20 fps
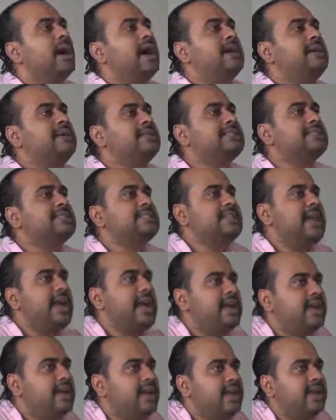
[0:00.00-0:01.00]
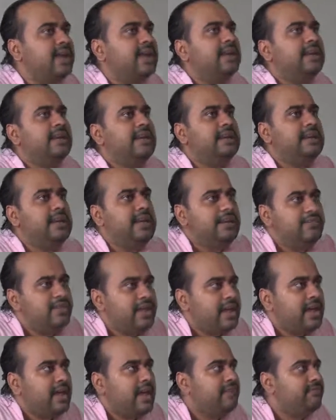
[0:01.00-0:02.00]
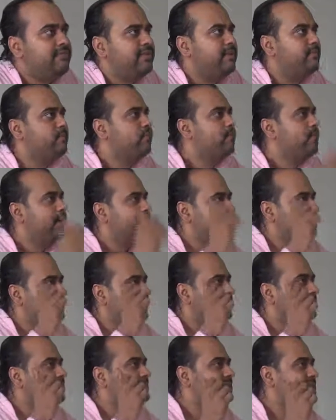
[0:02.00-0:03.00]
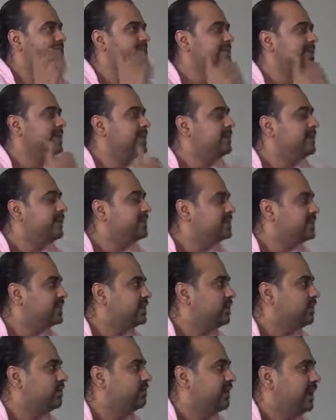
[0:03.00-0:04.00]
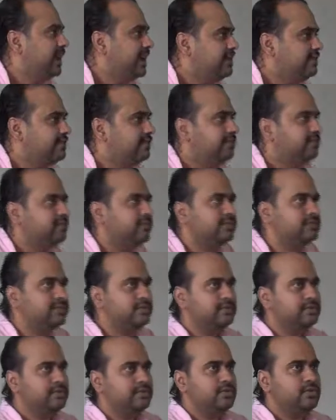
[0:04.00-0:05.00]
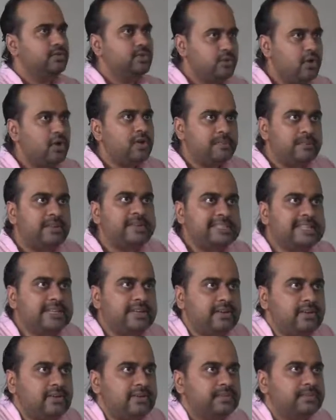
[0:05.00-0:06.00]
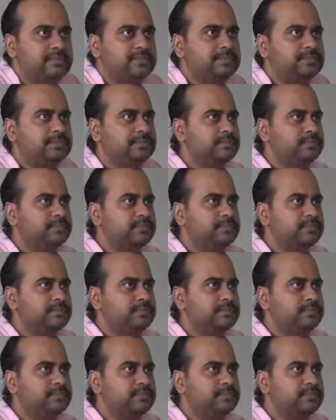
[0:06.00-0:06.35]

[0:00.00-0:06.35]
Understanding, living every moment is the celebration of life. Do not miss it.